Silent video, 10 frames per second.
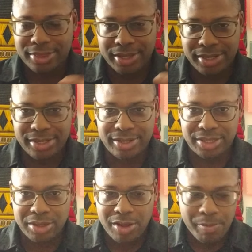
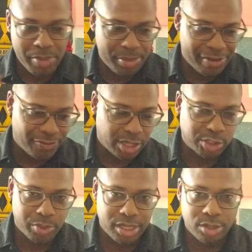things maybe
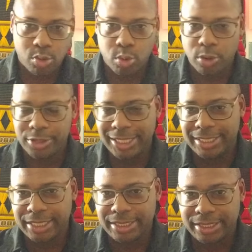fluctuated or they
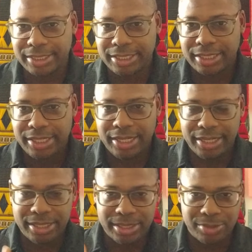didn't,
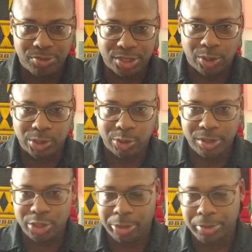and results are
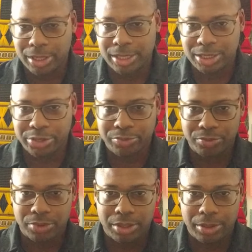interpreted as a
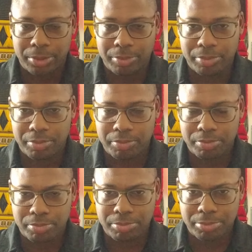
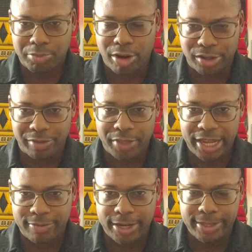product of
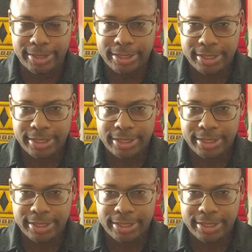that, right?